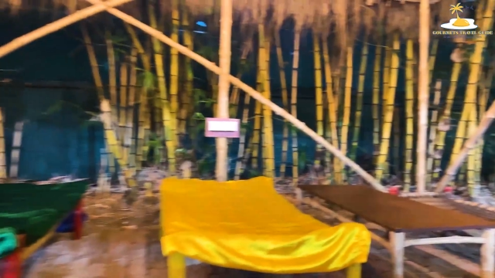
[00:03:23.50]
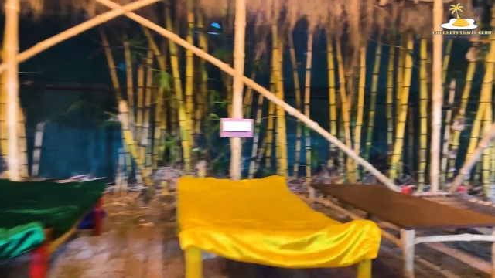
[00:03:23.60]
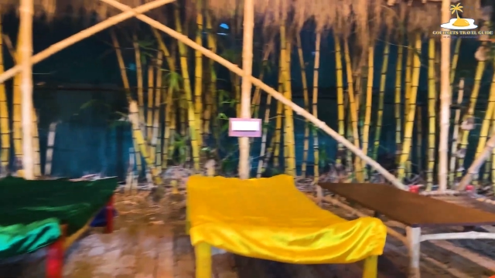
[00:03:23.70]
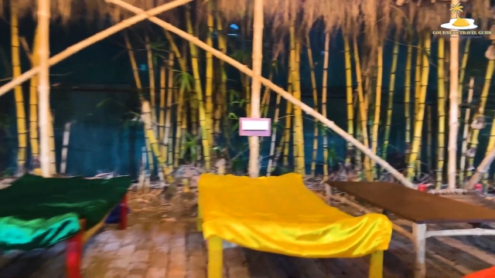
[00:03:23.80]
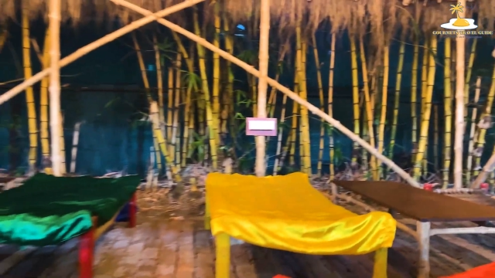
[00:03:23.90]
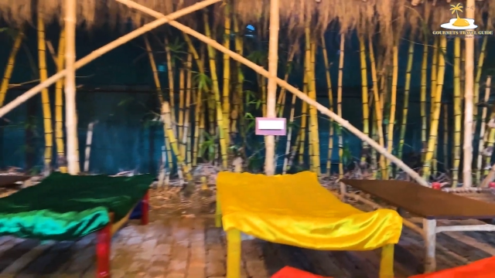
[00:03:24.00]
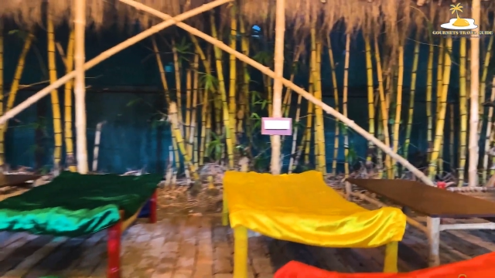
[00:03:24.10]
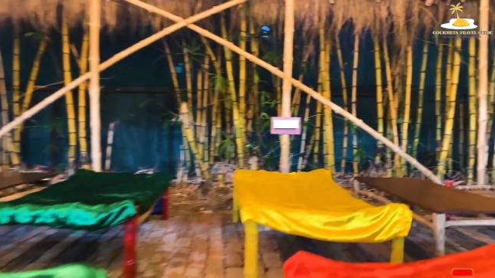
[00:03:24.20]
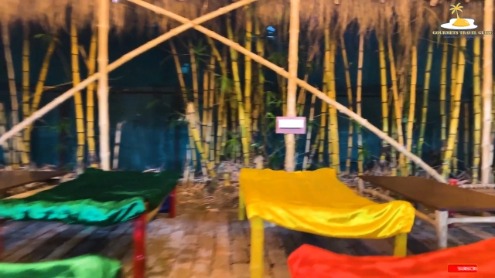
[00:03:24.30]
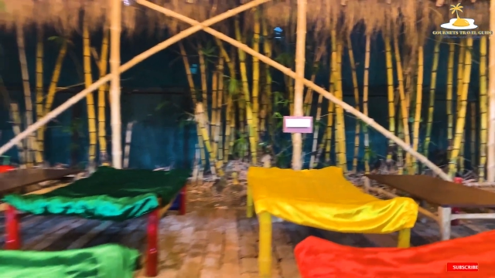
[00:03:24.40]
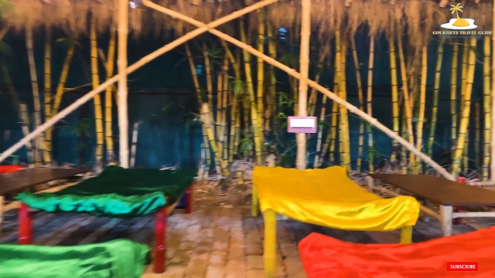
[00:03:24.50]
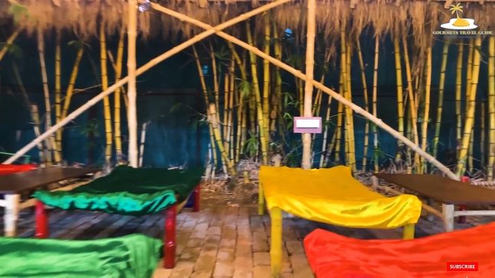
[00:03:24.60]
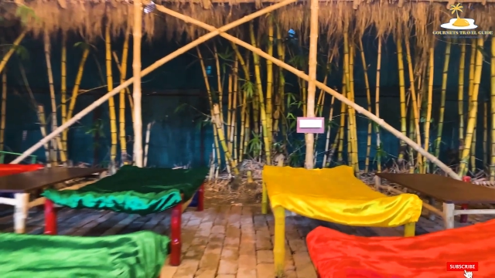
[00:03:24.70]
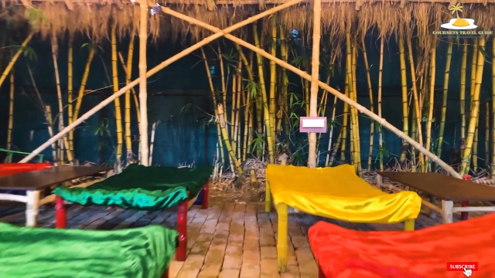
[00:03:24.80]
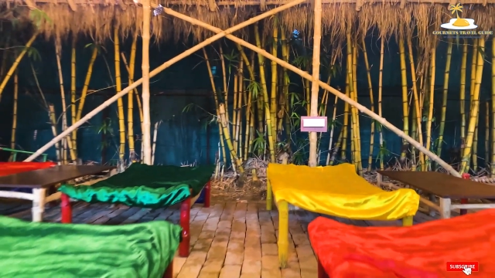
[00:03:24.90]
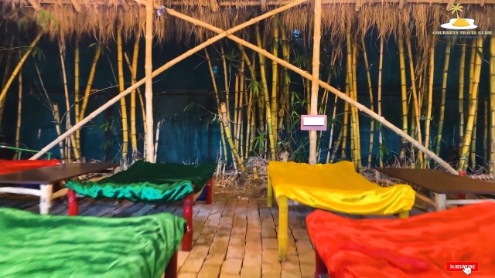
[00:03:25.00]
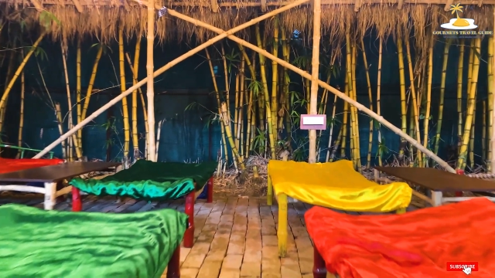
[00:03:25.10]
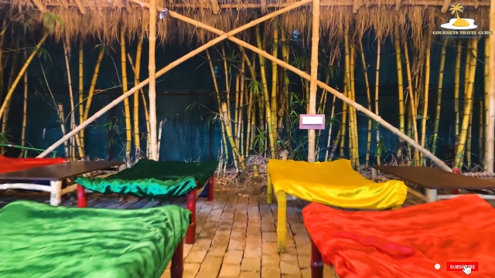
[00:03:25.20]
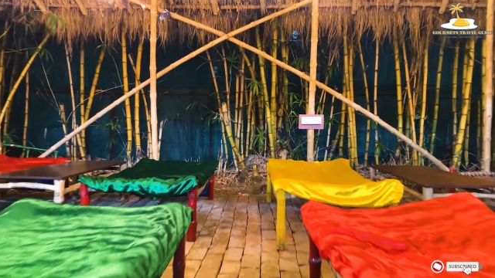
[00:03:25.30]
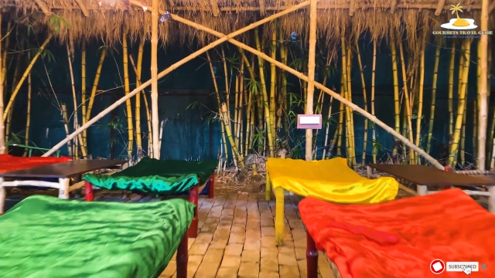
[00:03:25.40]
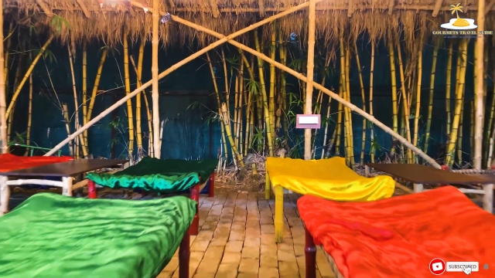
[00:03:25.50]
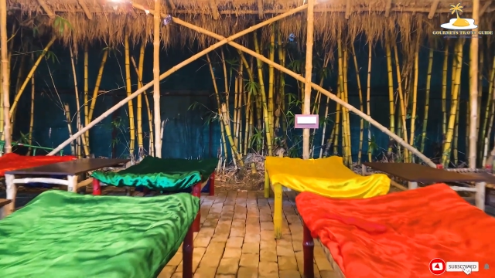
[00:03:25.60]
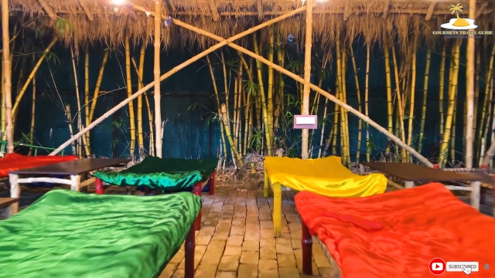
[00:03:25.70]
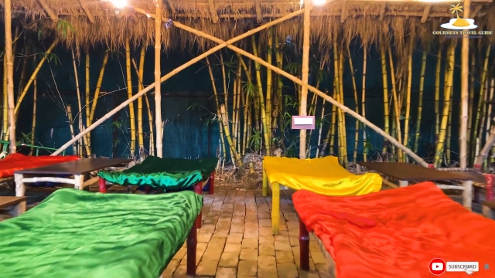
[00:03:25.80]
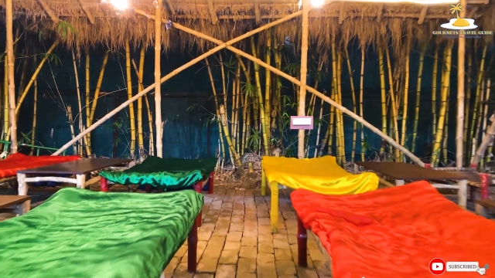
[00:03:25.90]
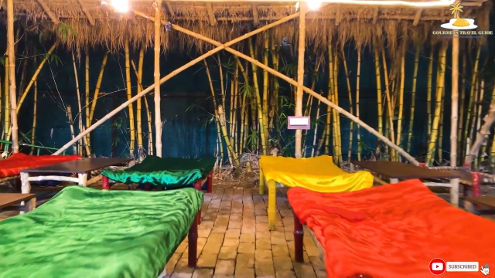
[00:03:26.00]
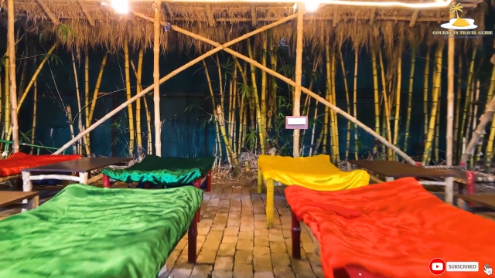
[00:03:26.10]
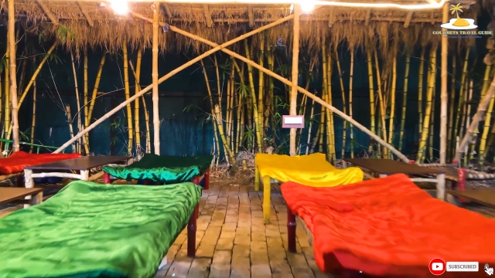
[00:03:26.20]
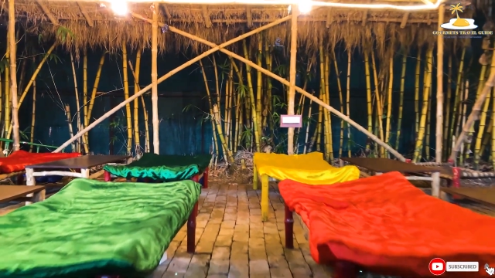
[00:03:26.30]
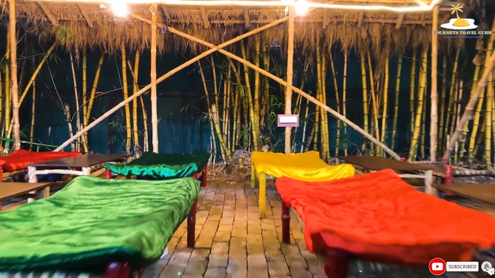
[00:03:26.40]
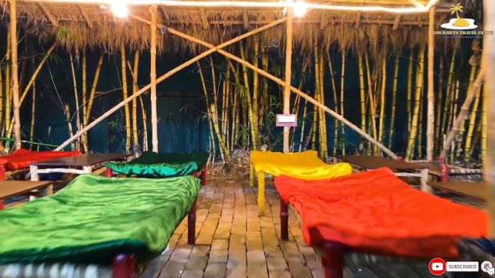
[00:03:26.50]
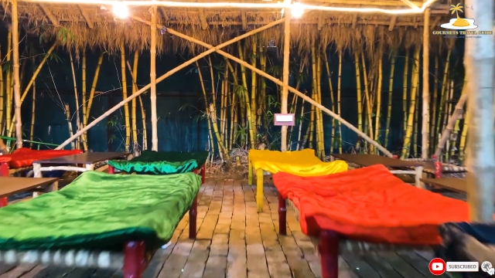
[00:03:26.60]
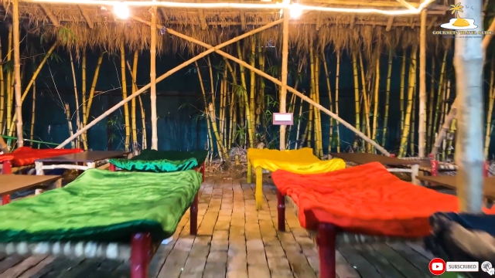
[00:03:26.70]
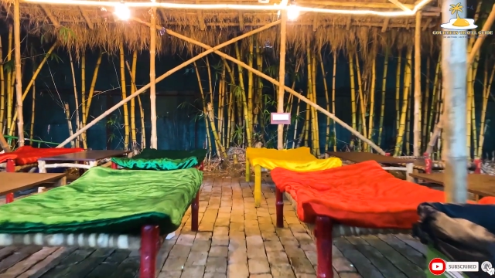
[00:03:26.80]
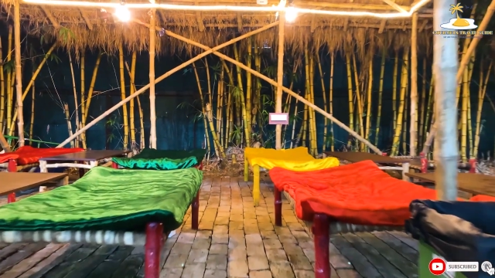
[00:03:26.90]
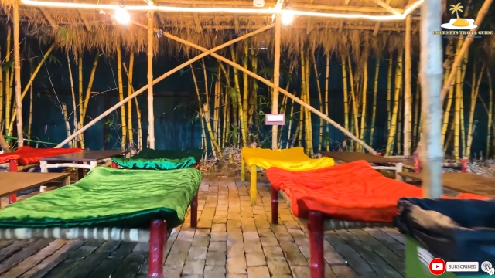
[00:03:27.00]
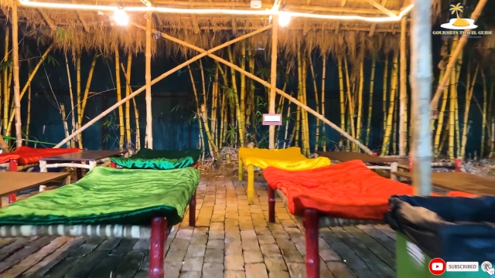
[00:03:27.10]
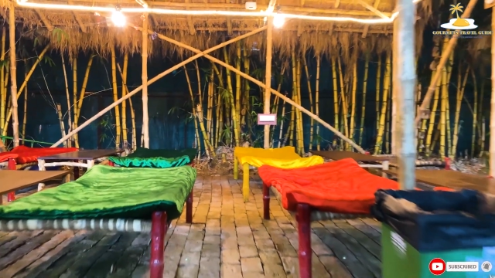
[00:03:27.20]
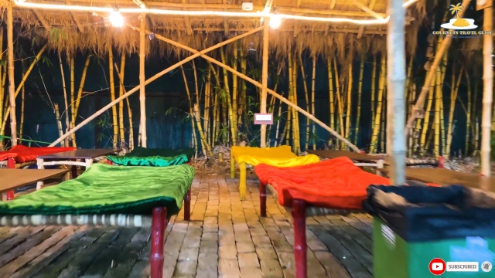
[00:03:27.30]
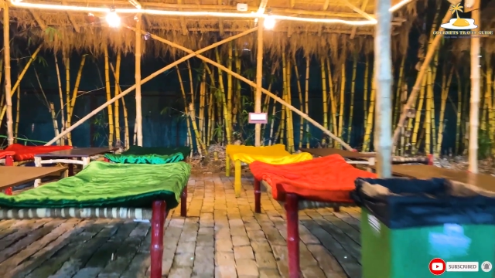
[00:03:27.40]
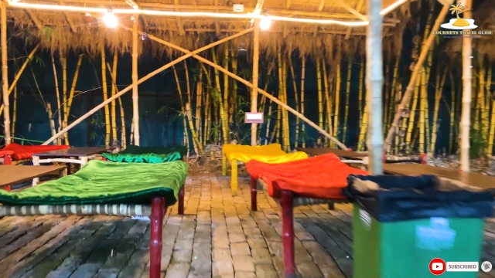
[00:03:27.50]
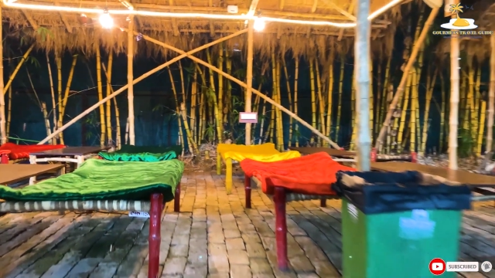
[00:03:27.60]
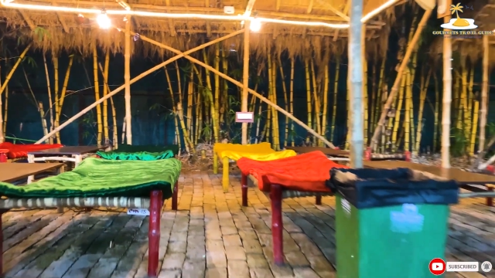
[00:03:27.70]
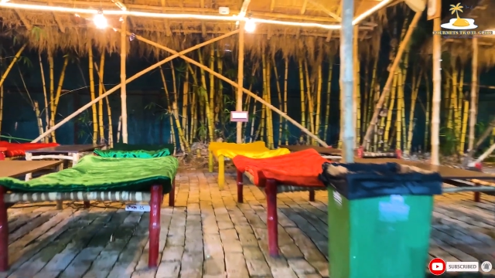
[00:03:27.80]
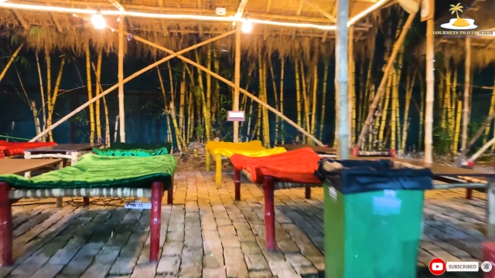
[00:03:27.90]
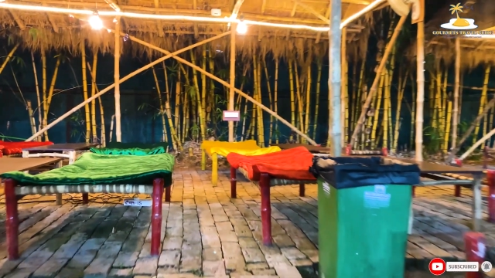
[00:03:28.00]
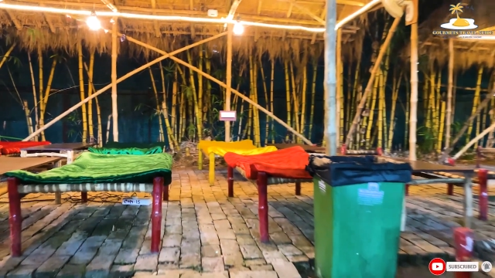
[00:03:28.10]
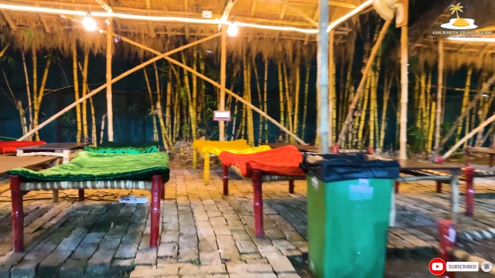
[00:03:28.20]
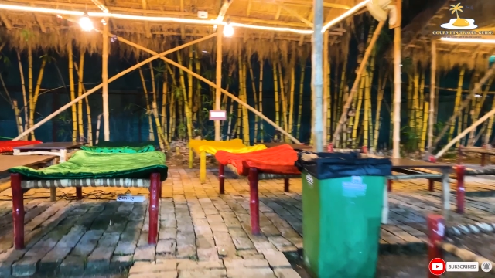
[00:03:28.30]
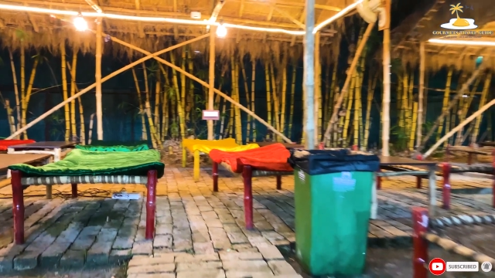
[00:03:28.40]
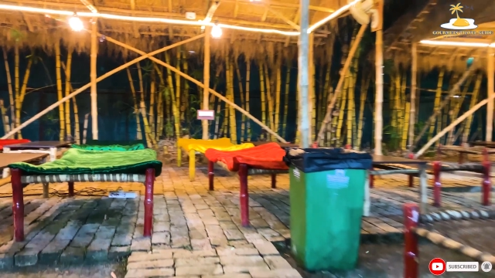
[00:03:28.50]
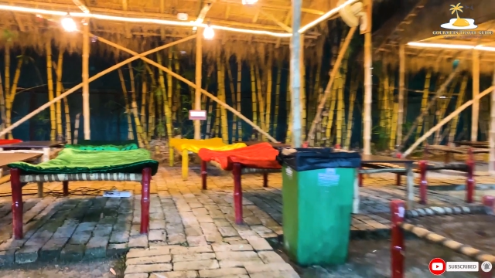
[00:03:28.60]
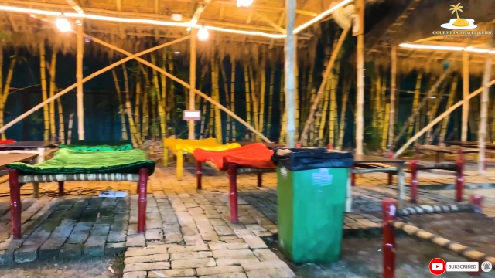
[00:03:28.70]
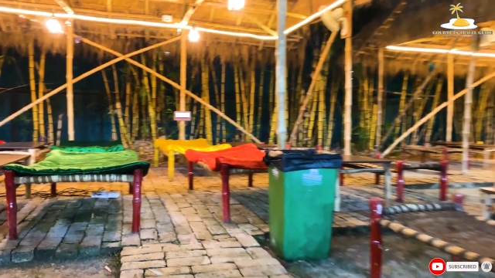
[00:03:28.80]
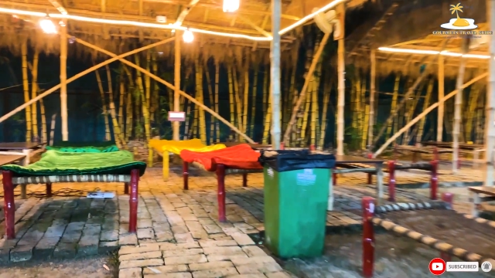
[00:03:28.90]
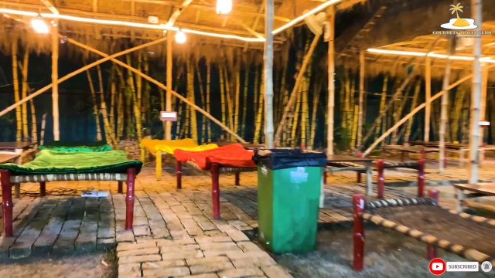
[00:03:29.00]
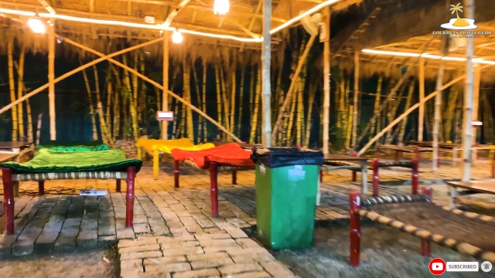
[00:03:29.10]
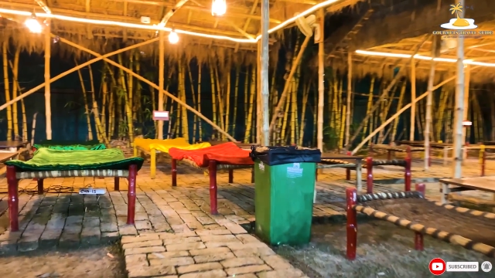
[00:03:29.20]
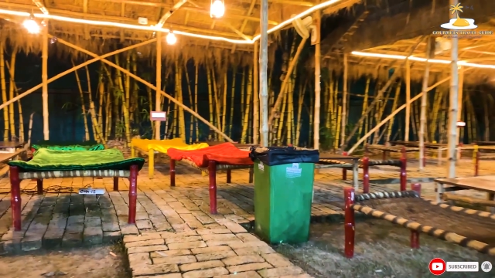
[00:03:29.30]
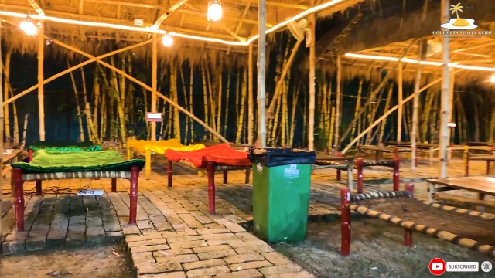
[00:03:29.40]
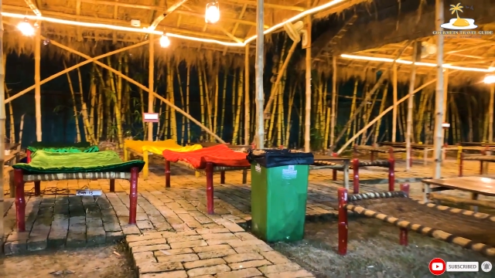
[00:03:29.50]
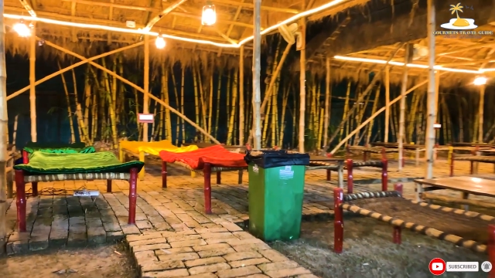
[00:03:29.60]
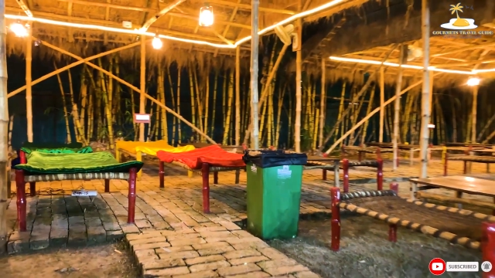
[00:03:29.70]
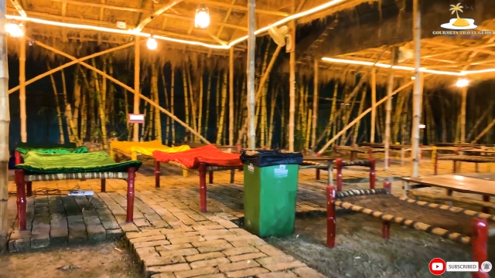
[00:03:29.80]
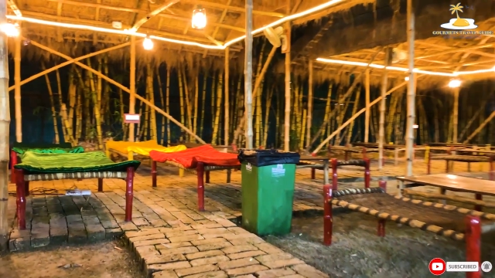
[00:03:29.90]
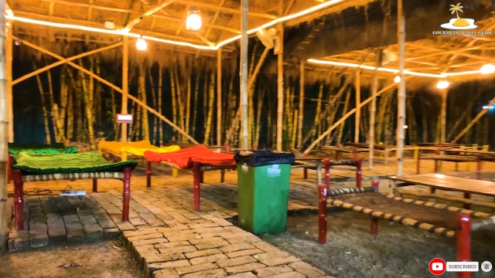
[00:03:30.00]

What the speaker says: Nobody's mouth can be seen.